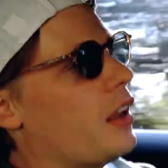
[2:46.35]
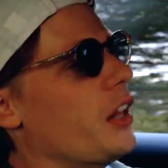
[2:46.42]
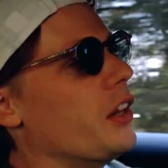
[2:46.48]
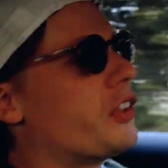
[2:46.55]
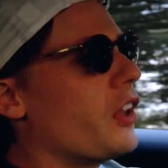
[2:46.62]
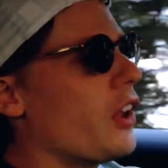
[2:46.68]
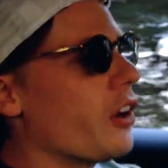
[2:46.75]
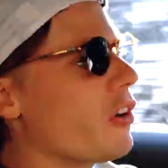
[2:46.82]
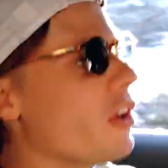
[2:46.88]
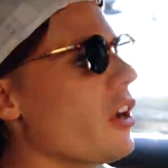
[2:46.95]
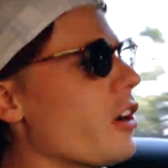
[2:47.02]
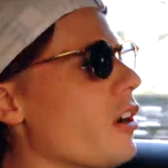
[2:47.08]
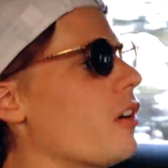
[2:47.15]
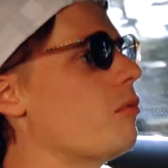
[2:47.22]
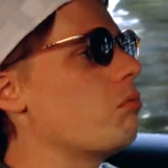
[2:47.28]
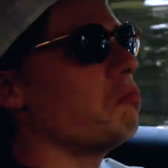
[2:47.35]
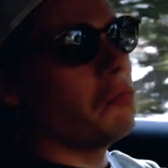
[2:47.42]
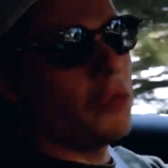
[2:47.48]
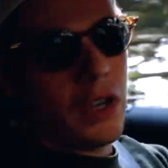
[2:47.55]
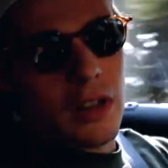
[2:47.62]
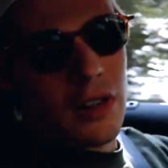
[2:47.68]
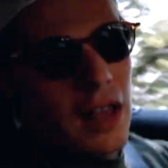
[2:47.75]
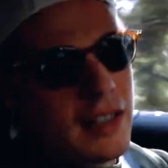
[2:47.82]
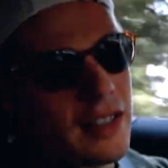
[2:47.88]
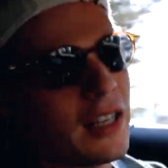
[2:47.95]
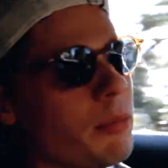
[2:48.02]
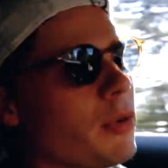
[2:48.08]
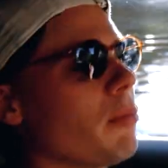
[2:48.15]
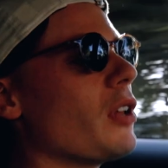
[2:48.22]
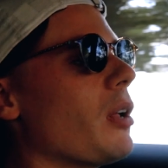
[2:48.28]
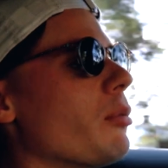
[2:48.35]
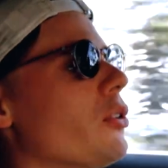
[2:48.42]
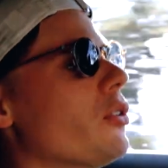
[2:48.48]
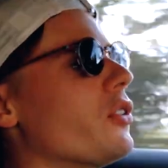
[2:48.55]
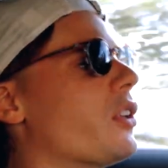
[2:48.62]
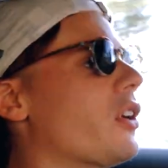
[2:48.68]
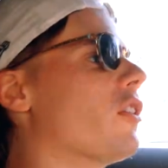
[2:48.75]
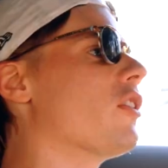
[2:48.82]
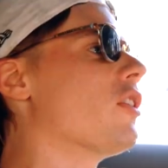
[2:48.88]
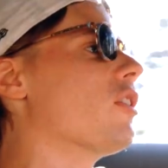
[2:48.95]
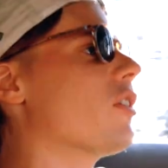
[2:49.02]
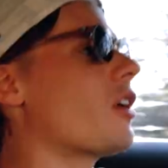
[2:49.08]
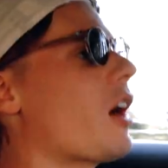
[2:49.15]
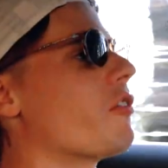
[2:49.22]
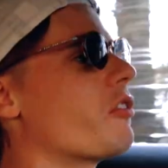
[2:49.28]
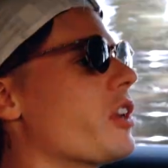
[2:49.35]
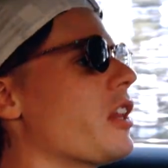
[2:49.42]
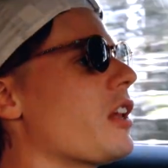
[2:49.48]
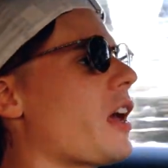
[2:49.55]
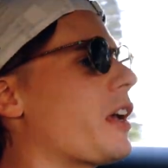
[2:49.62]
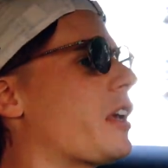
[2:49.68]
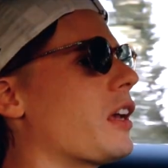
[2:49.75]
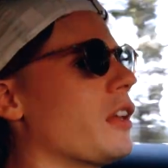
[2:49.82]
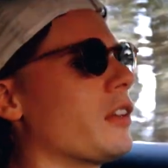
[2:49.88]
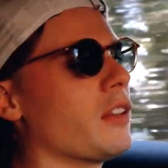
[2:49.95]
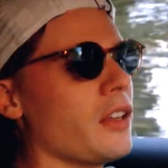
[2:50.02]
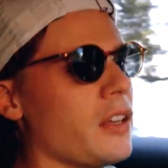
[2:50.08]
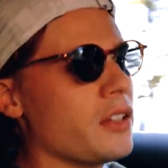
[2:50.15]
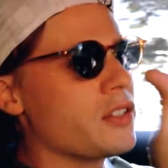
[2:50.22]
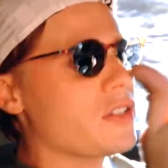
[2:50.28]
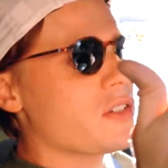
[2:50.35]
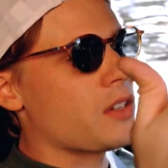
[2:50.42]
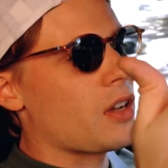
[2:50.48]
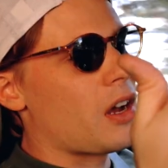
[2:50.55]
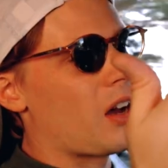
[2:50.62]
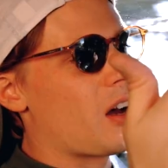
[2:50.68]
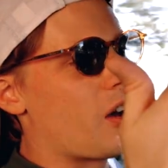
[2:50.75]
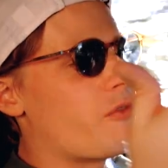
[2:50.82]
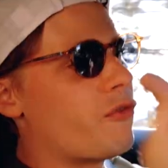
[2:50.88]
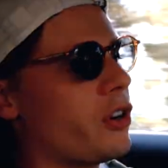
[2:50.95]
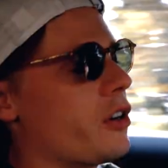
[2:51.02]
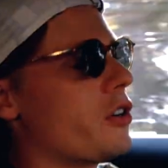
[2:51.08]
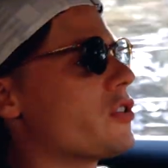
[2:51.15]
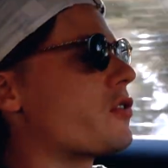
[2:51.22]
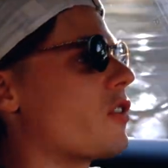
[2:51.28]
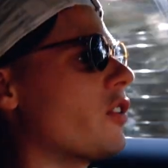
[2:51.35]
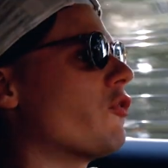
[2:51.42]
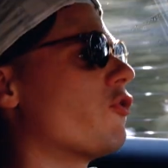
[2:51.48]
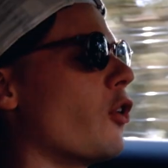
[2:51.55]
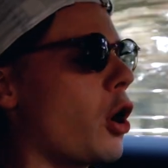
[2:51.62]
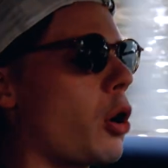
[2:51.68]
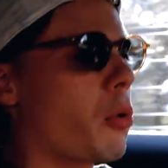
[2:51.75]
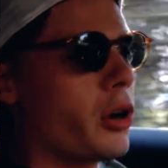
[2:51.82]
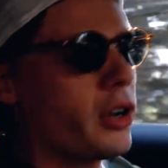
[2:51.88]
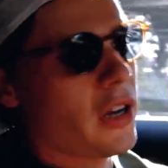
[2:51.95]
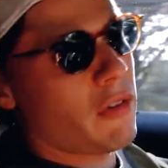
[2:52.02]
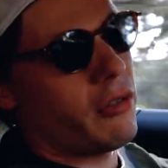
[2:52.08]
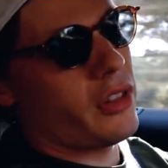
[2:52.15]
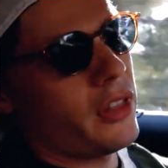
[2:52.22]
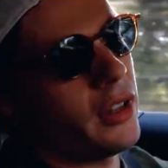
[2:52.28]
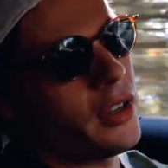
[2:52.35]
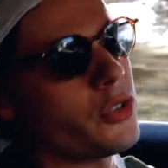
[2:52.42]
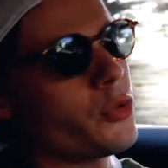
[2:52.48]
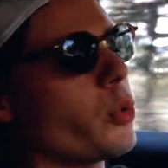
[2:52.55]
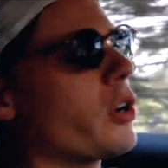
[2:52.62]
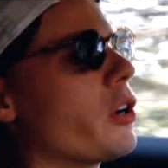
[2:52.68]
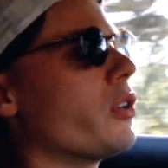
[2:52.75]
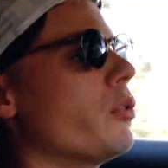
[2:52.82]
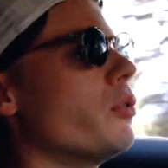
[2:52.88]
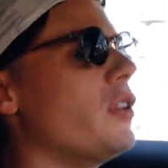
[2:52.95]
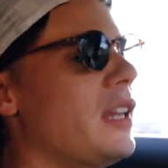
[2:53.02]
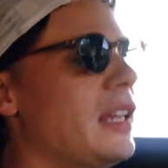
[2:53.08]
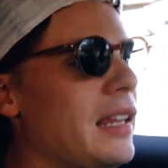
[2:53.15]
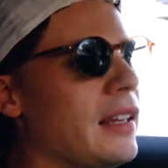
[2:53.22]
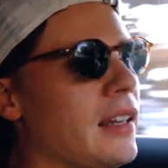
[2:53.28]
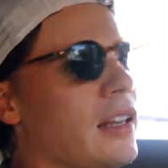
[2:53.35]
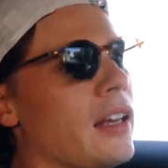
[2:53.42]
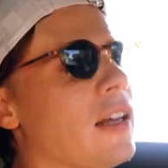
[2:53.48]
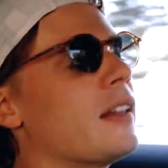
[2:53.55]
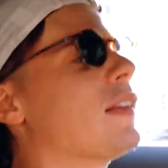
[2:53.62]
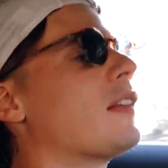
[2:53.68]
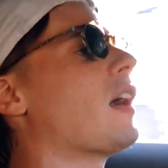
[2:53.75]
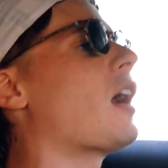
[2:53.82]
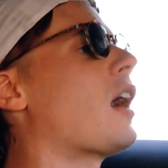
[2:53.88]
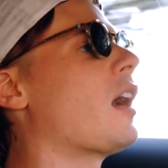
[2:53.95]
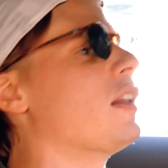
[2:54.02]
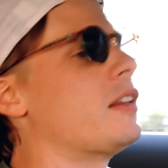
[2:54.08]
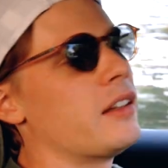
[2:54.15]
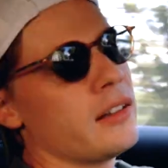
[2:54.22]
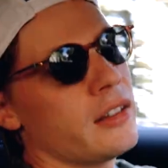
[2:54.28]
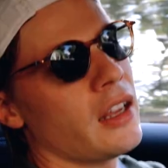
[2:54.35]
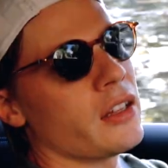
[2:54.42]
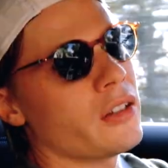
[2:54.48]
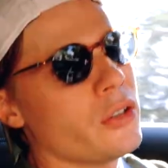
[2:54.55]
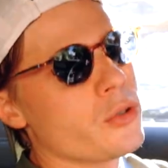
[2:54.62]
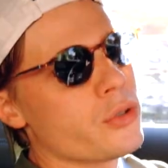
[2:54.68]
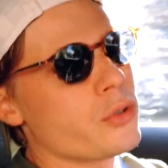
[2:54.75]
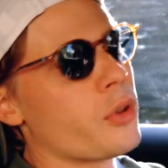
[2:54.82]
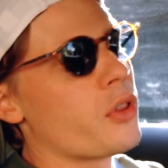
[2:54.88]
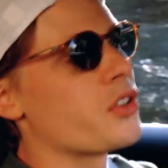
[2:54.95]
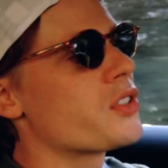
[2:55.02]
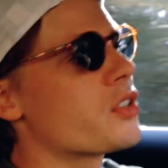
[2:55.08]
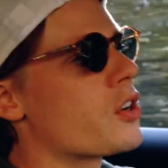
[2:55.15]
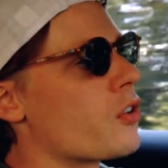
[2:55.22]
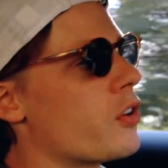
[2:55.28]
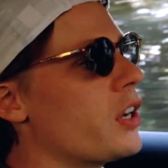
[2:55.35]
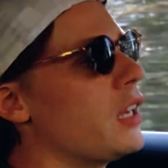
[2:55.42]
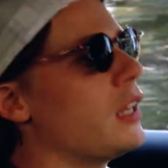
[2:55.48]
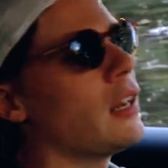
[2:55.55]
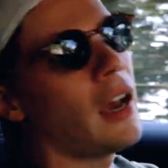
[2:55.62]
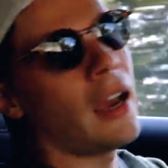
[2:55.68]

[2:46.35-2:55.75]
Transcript: Interior, classic BMW interior, I really like it. It's very straightforward, everything is where you need it. I did get used to the screen.